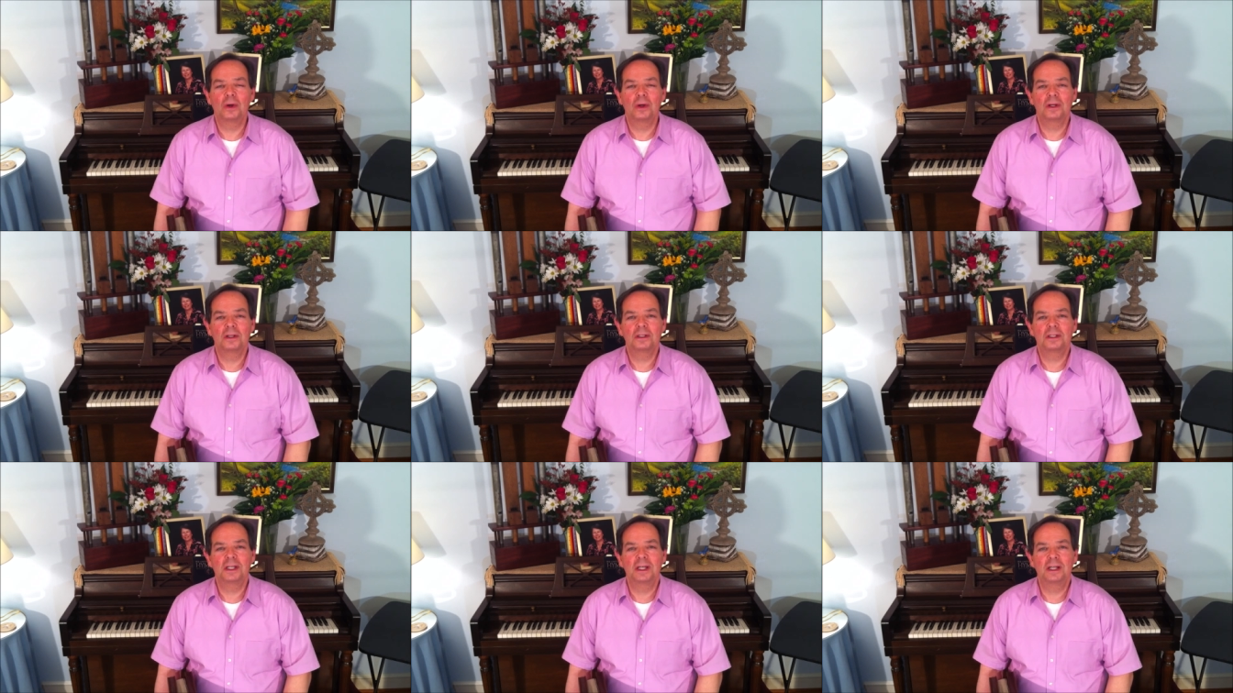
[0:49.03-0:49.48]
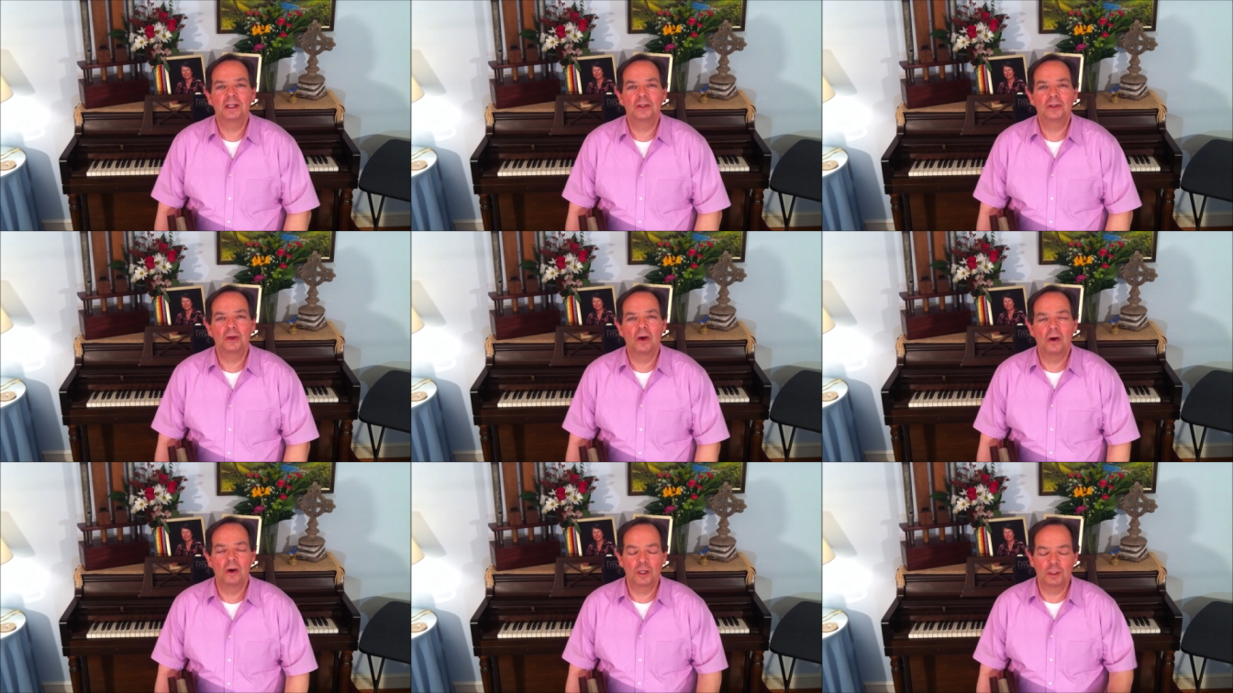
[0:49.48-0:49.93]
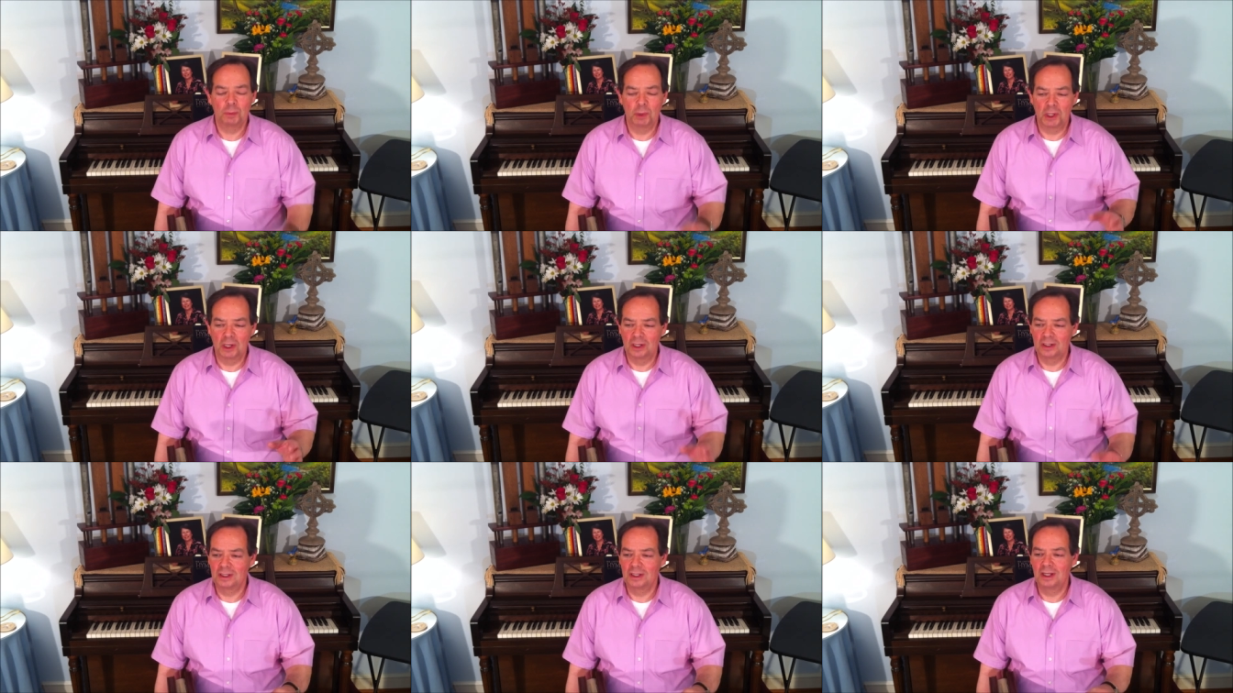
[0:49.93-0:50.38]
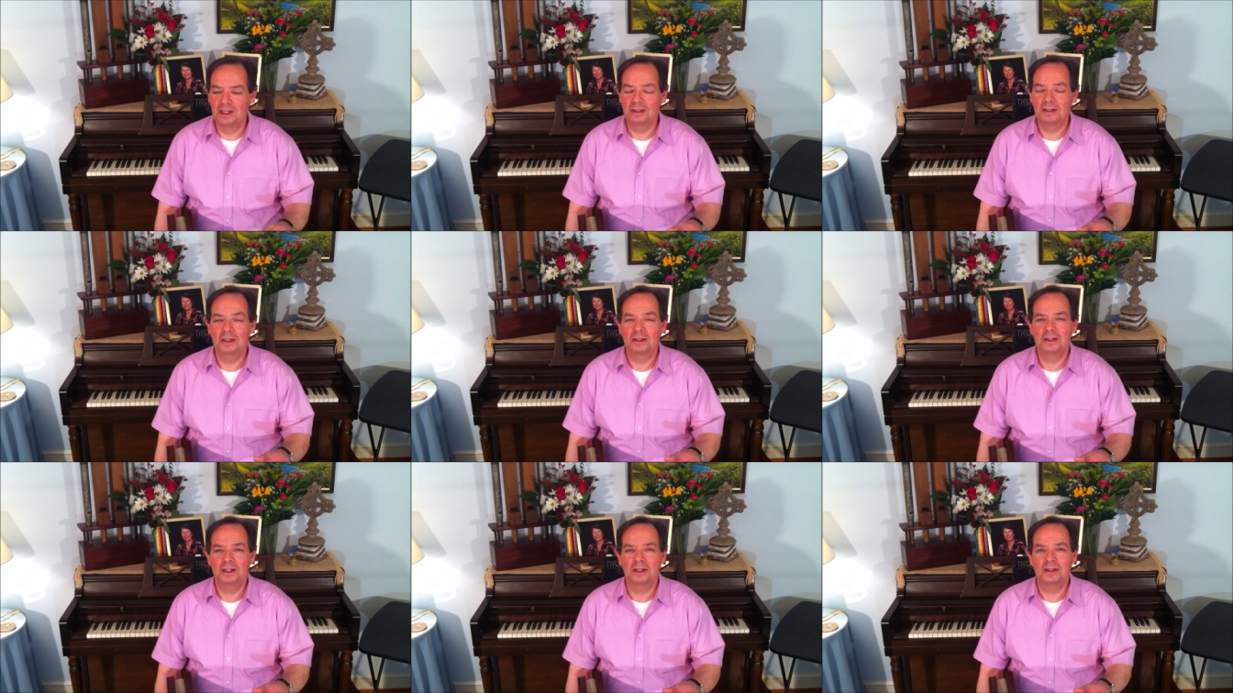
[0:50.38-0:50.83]
we're going to sing songs, because
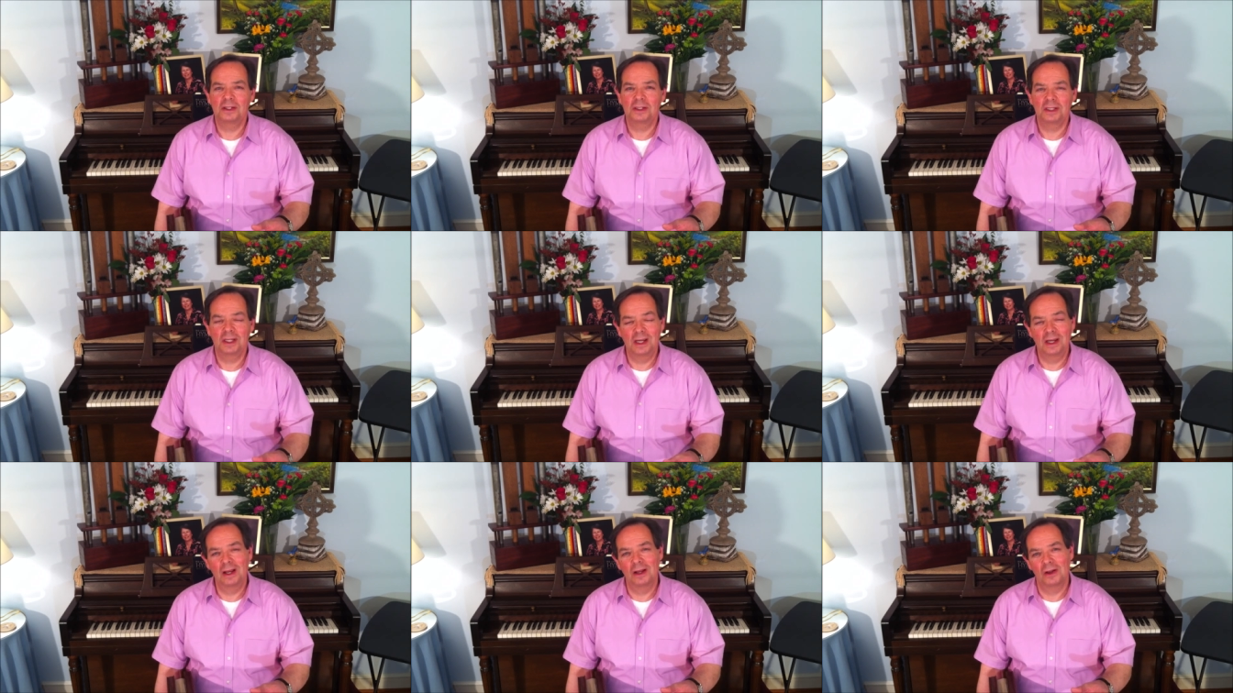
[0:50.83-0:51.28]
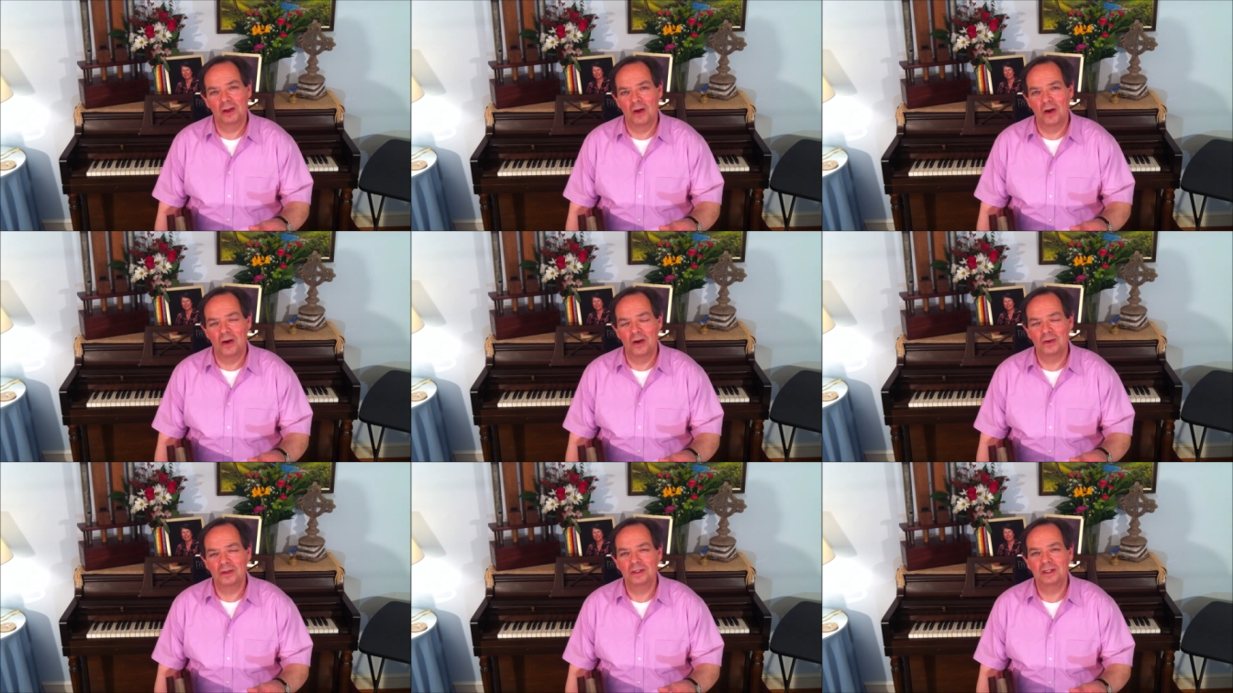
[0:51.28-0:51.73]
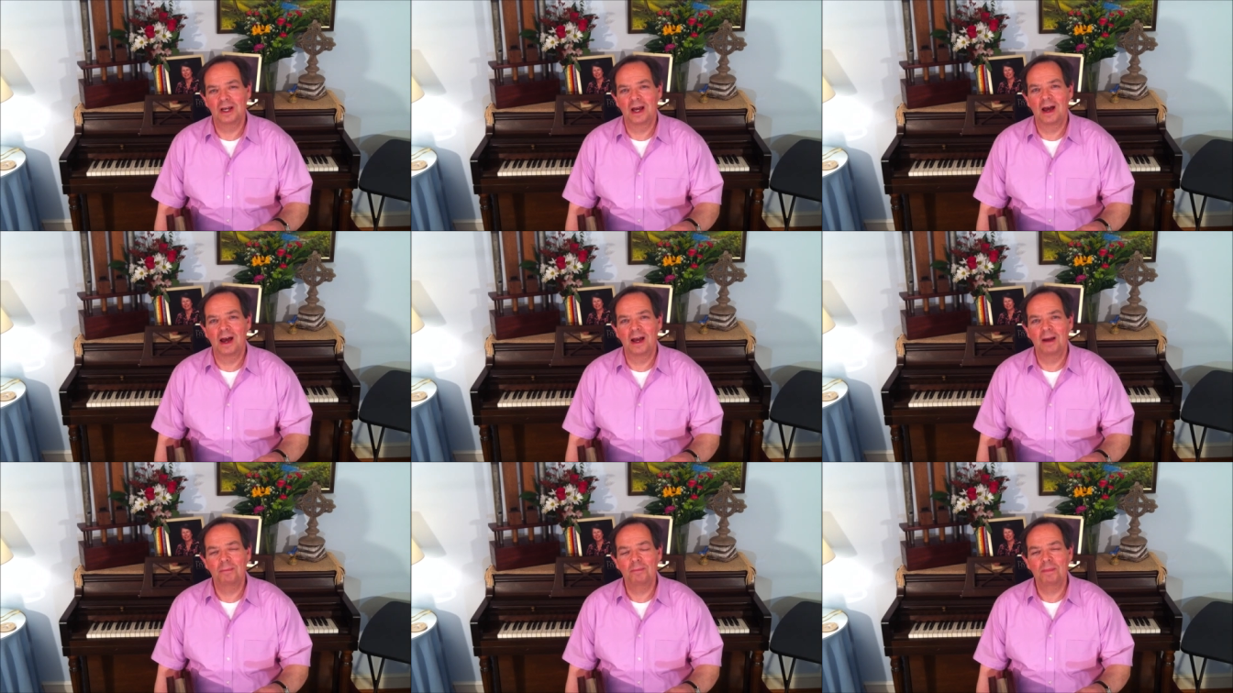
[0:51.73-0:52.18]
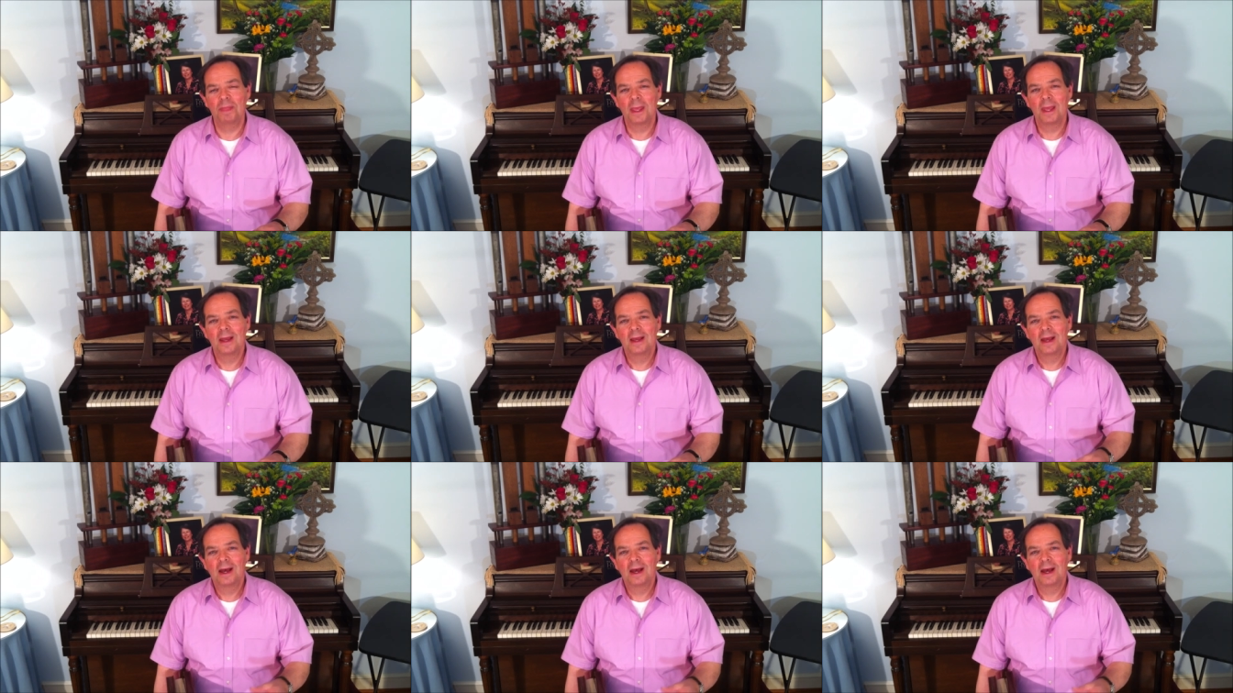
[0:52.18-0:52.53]
this is a sing-along time